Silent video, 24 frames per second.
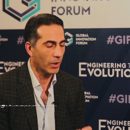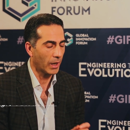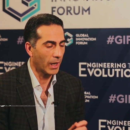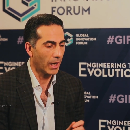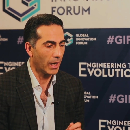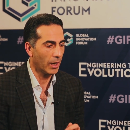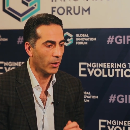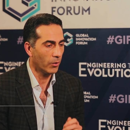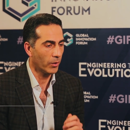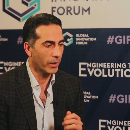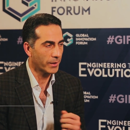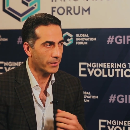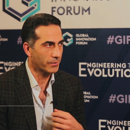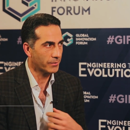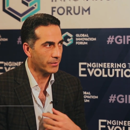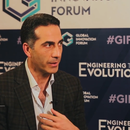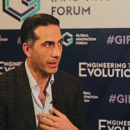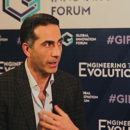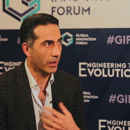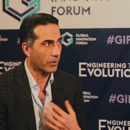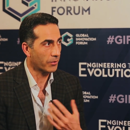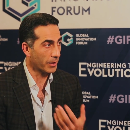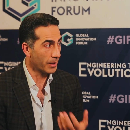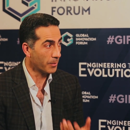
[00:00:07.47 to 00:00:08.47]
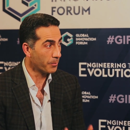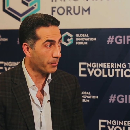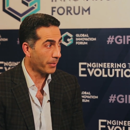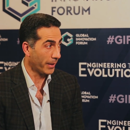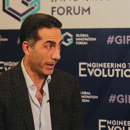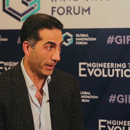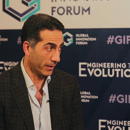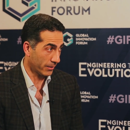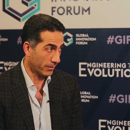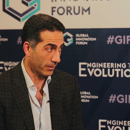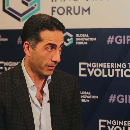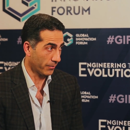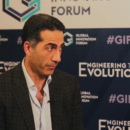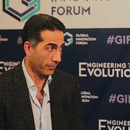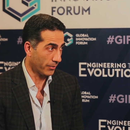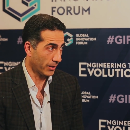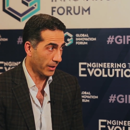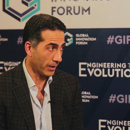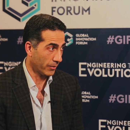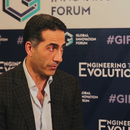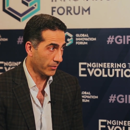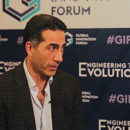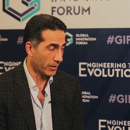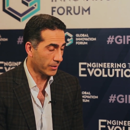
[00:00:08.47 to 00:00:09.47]
how I see our impact in
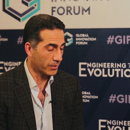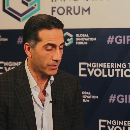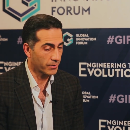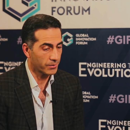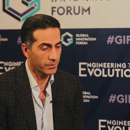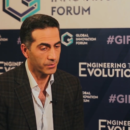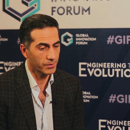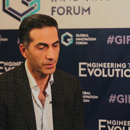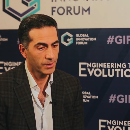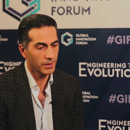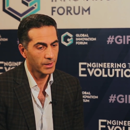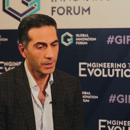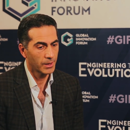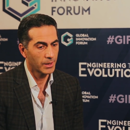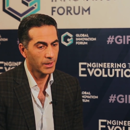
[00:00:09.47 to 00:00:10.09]
5 years.